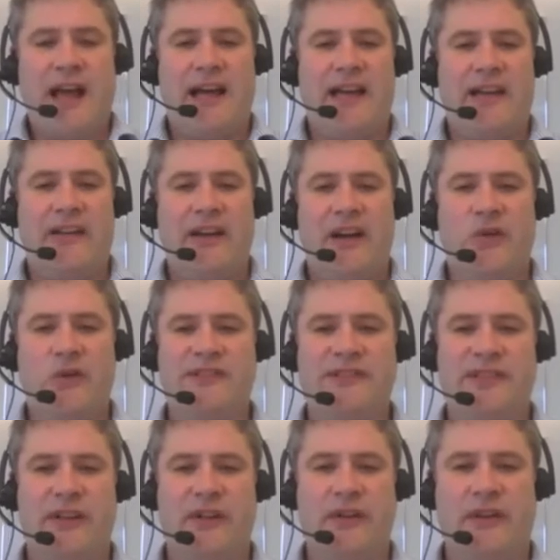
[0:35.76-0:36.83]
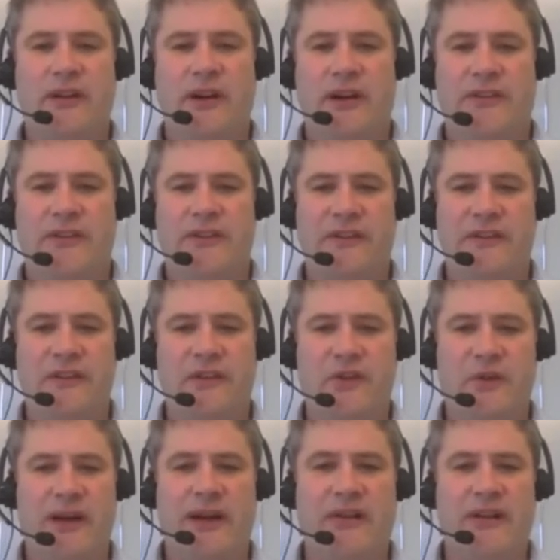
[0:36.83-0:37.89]
and I also look after the
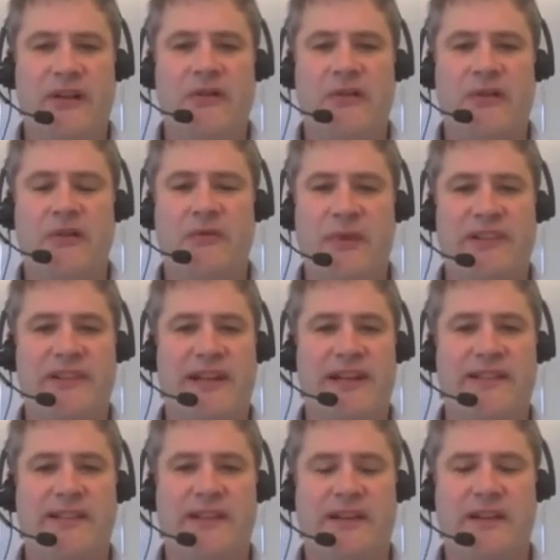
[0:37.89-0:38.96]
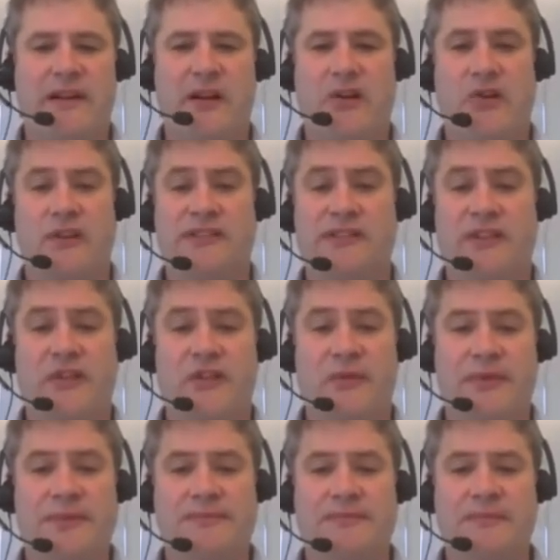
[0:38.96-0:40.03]
new area of big data across
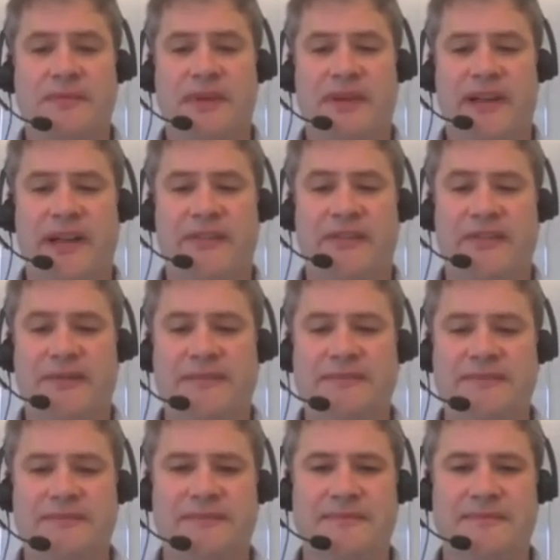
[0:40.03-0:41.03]
Europe. Gav.